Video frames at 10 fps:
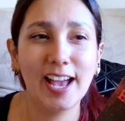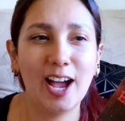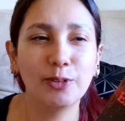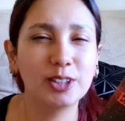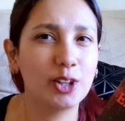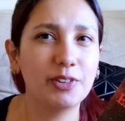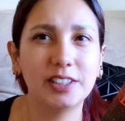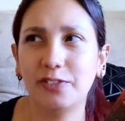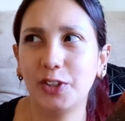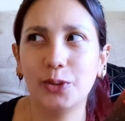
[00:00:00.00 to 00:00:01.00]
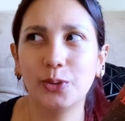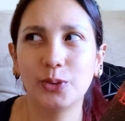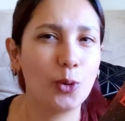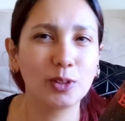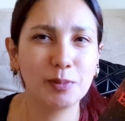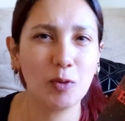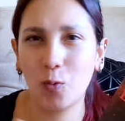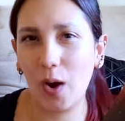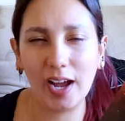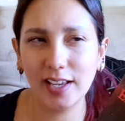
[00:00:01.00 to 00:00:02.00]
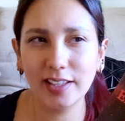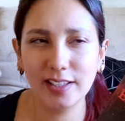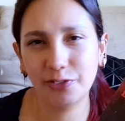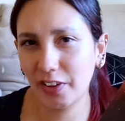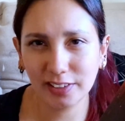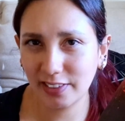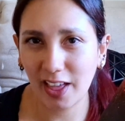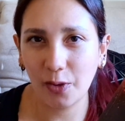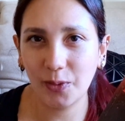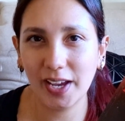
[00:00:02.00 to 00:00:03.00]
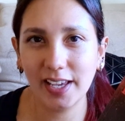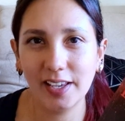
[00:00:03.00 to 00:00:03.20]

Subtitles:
I would love it if you told me why you felt that way.